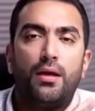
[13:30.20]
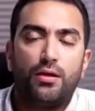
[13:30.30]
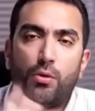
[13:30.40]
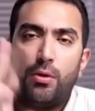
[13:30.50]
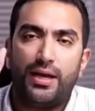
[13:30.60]

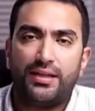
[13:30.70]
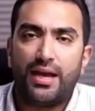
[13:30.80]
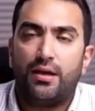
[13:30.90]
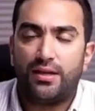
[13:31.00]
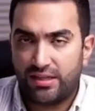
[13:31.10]
to write
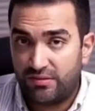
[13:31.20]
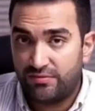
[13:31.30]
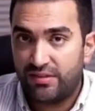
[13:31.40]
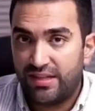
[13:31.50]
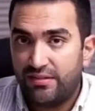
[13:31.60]
down and never
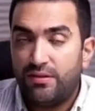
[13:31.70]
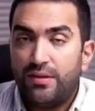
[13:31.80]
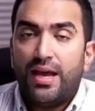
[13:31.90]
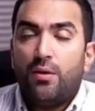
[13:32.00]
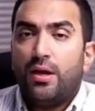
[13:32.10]
forget from
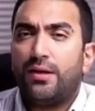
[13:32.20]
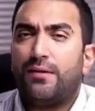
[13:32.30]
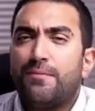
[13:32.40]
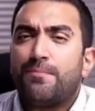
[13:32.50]
now on